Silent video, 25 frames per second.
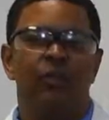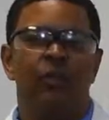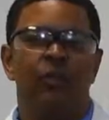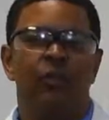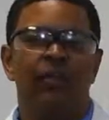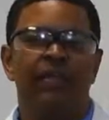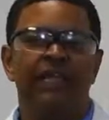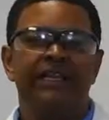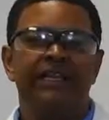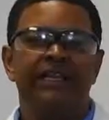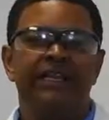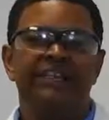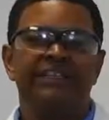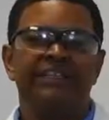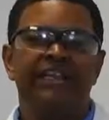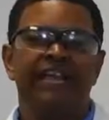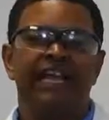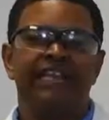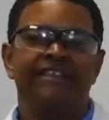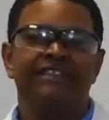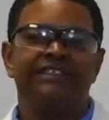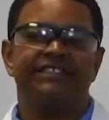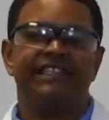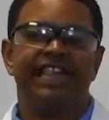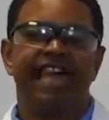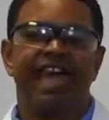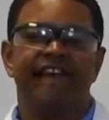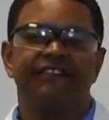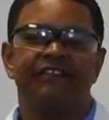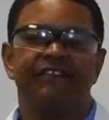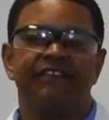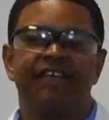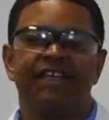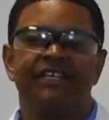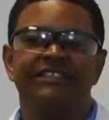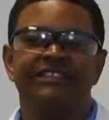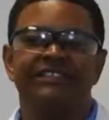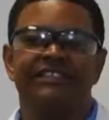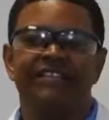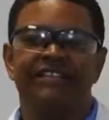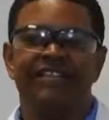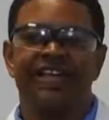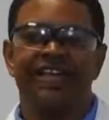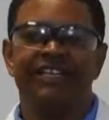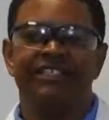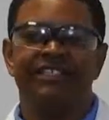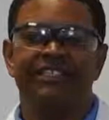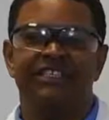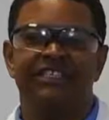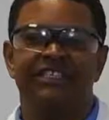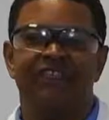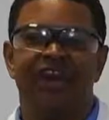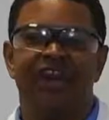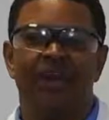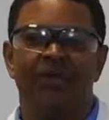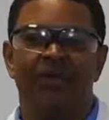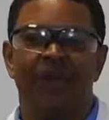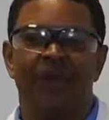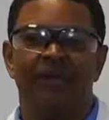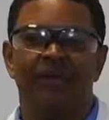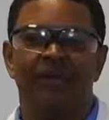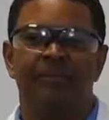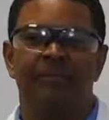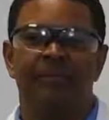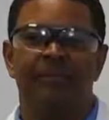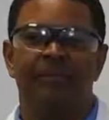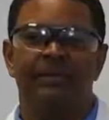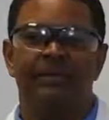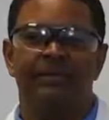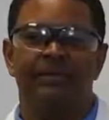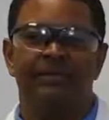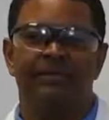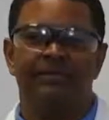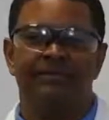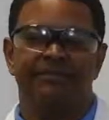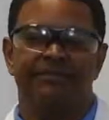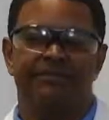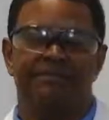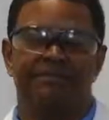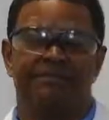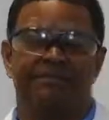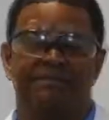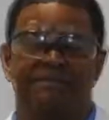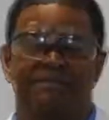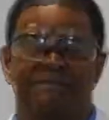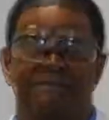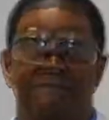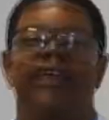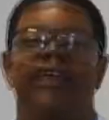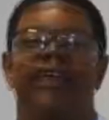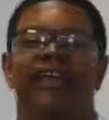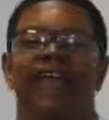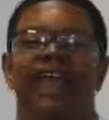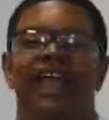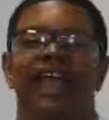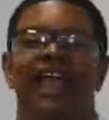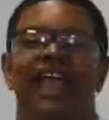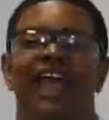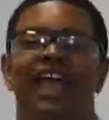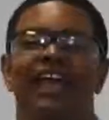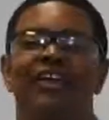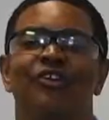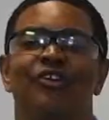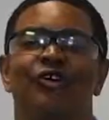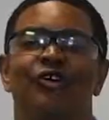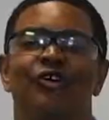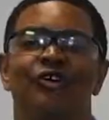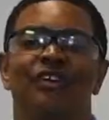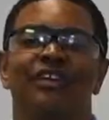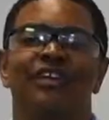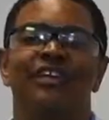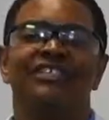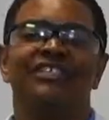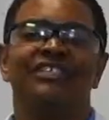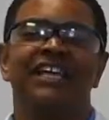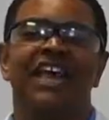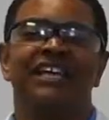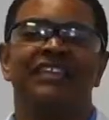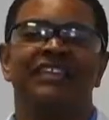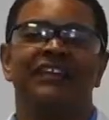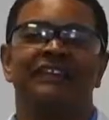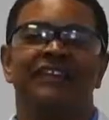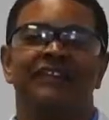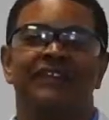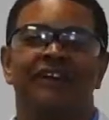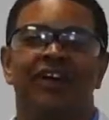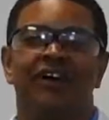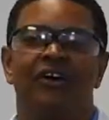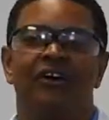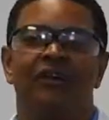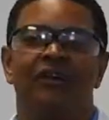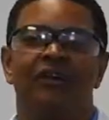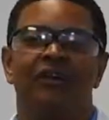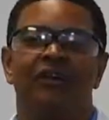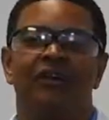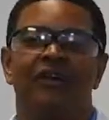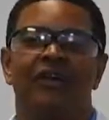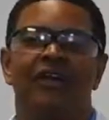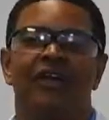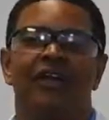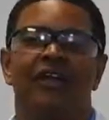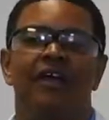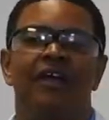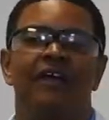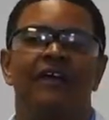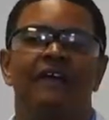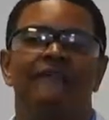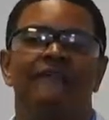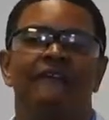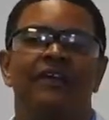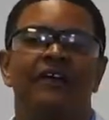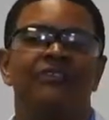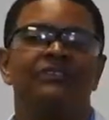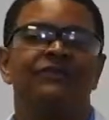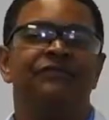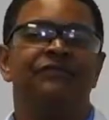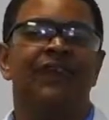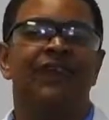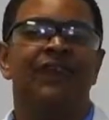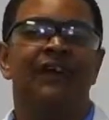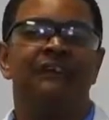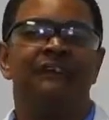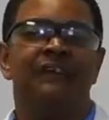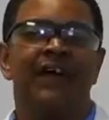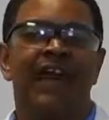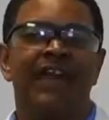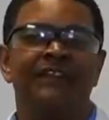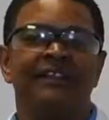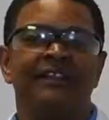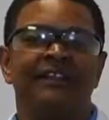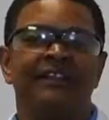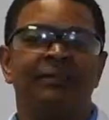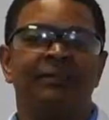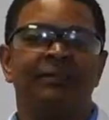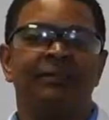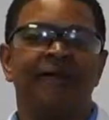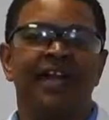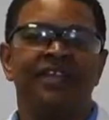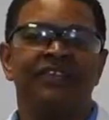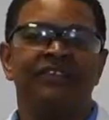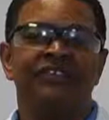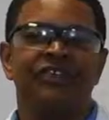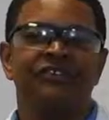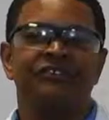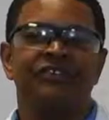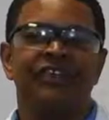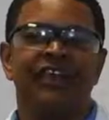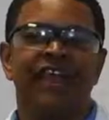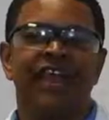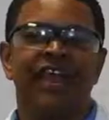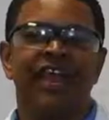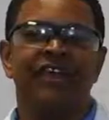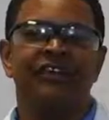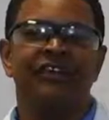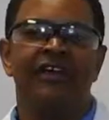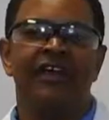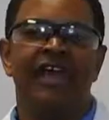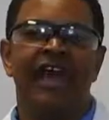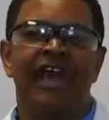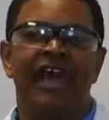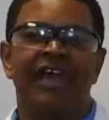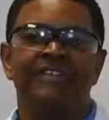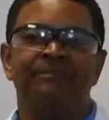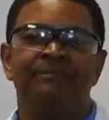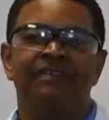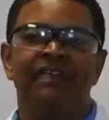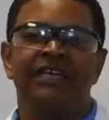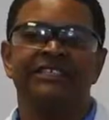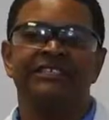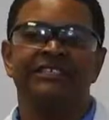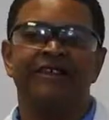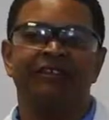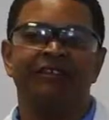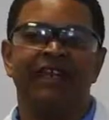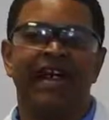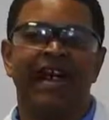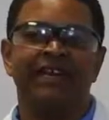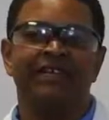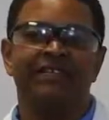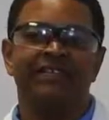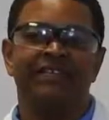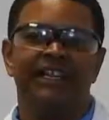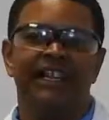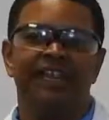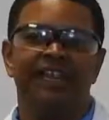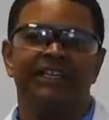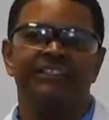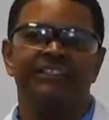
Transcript: Weekly checks after installation are recommended. In order to check the flow, first verify that the pressure of the carrier gas being supplied to the